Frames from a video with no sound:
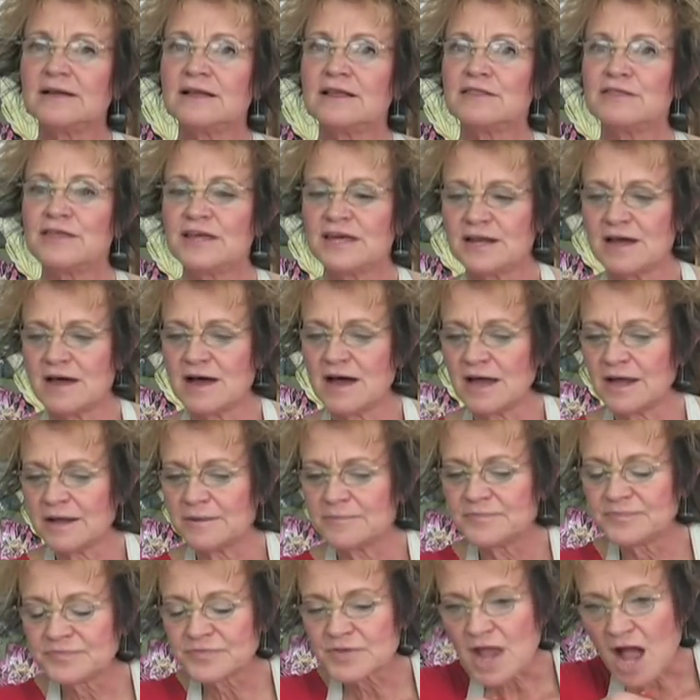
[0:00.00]
Then I,
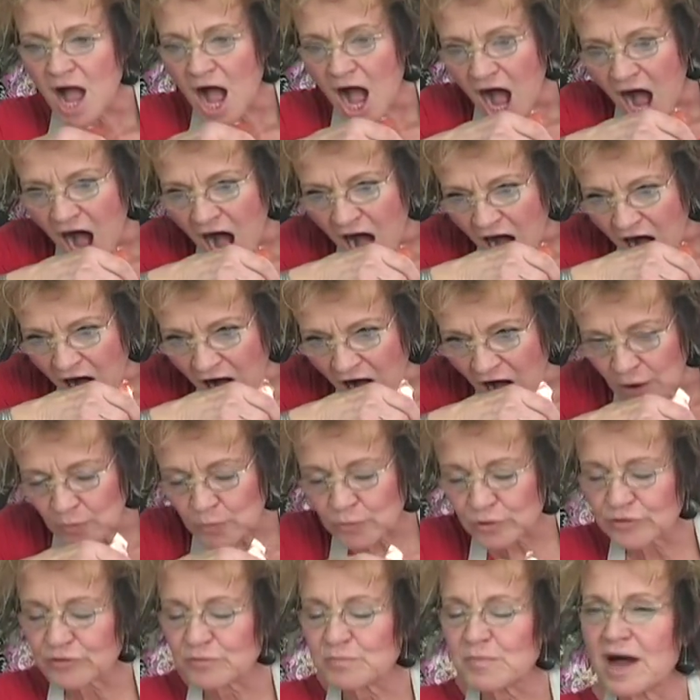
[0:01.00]

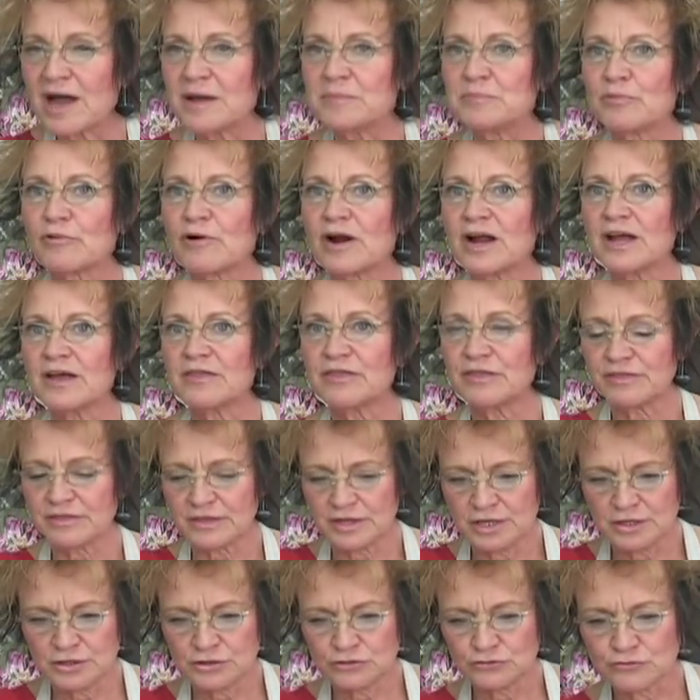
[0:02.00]
with my breath,
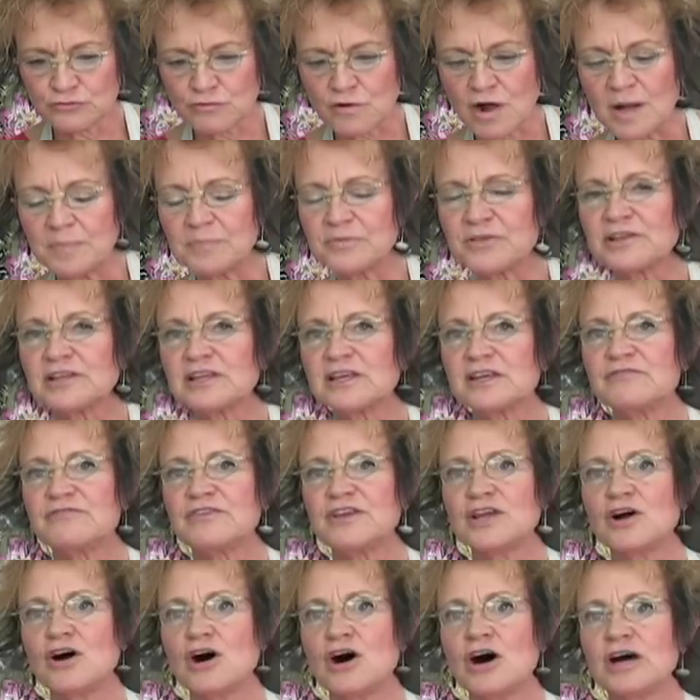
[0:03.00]
drop the
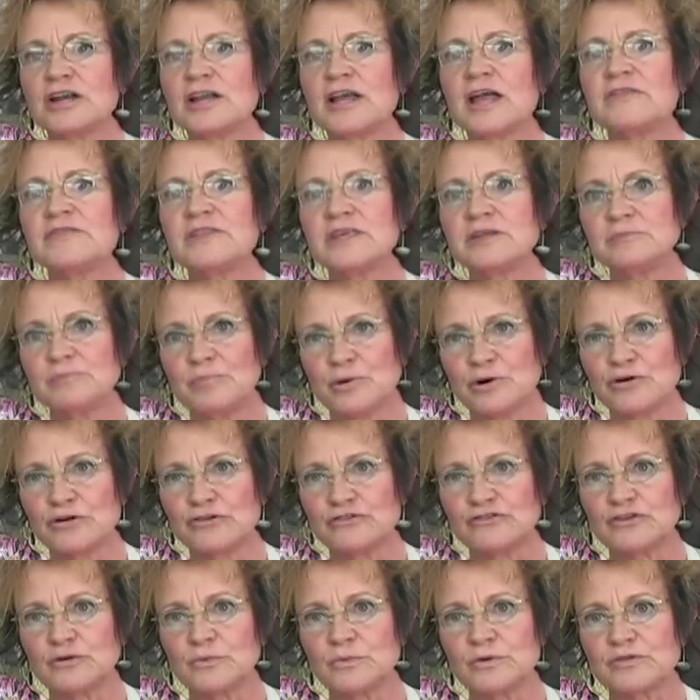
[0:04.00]
leafing on and then
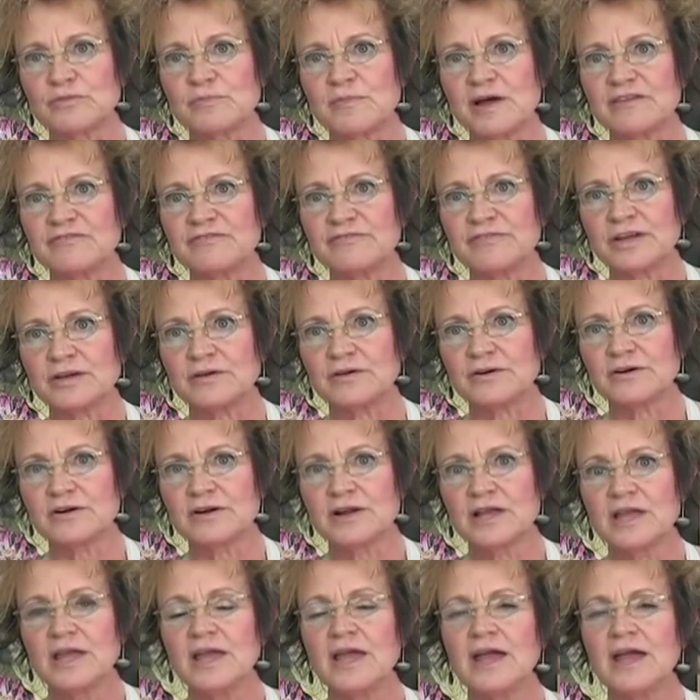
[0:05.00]
burnish it with my finger.